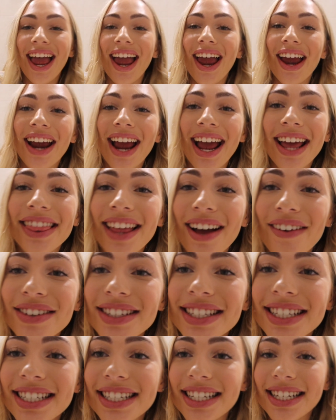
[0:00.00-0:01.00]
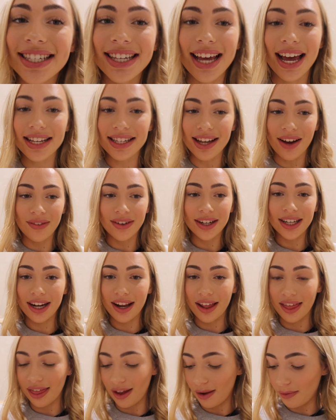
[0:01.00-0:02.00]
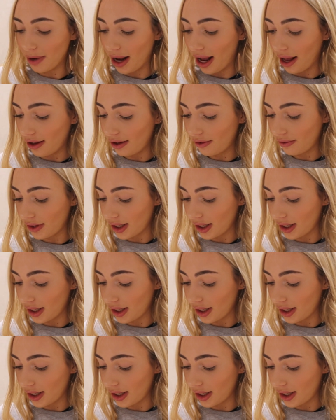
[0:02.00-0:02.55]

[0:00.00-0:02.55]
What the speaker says: Okay, that was a success. I want to get a thumbnail of